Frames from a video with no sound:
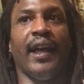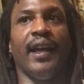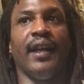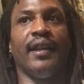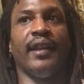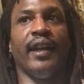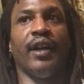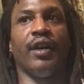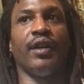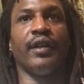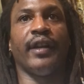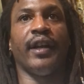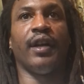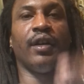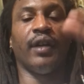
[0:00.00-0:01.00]
and their
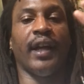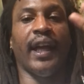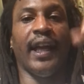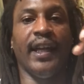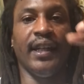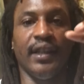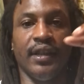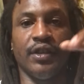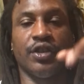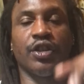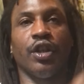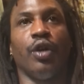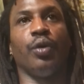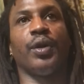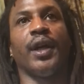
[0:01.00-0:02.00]
their age,
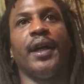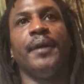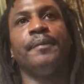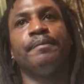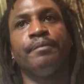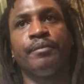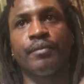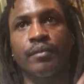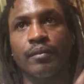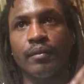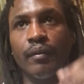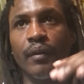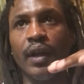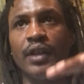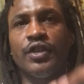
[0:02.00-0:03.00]
okay?
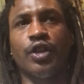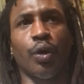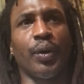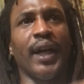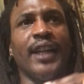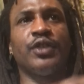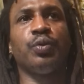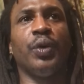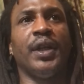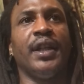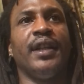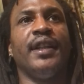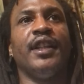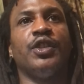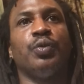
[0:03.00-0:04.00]
So that's what
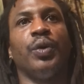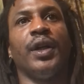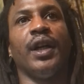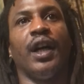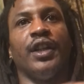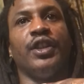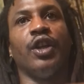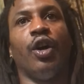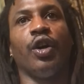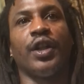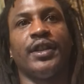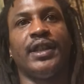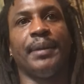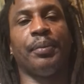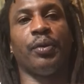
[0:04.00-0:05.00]
it is with adult
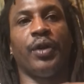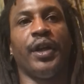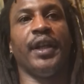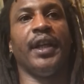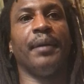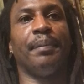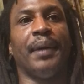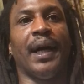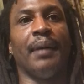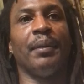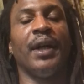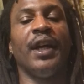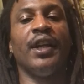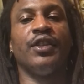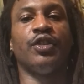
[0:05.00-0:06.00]
contemporary hip
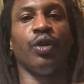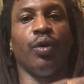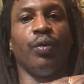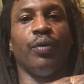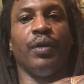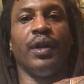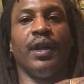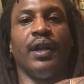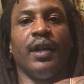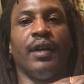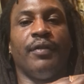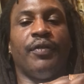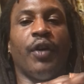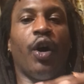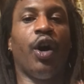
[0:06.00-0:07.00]
hop. So
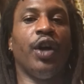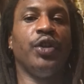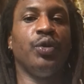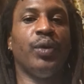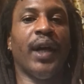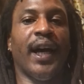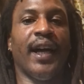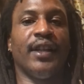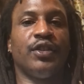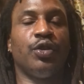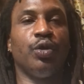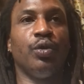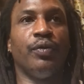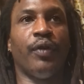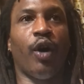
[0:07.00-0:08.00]
for all you guys
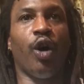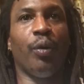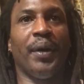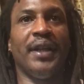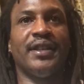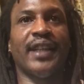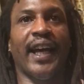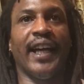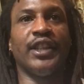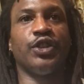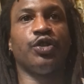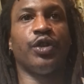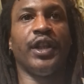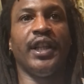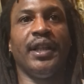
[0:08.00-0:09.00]
who've always
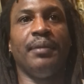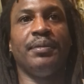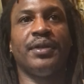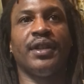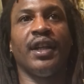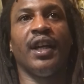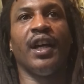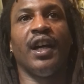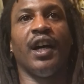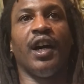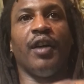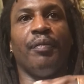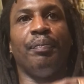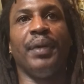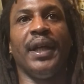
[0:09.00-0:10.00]
had dreams
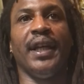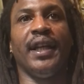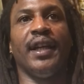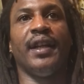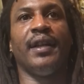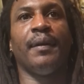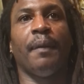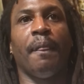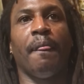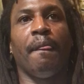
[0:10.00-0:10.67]
of being